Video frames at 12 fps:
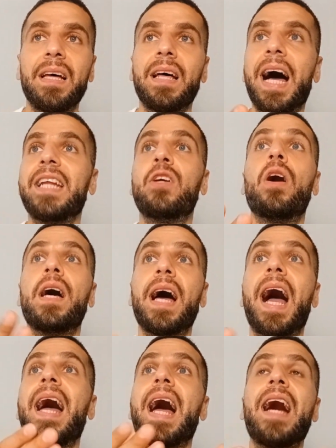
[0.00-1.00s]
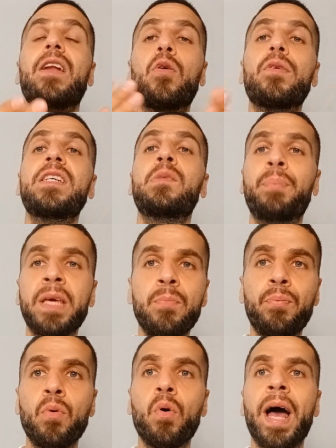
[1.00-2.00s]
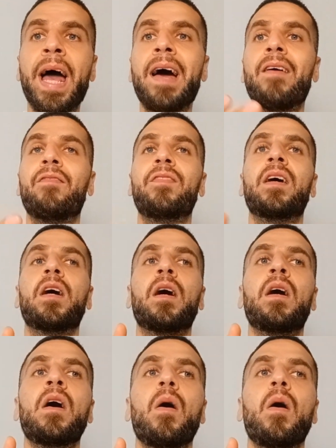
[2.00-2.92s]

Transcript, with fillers: I don't. I, I know these people have the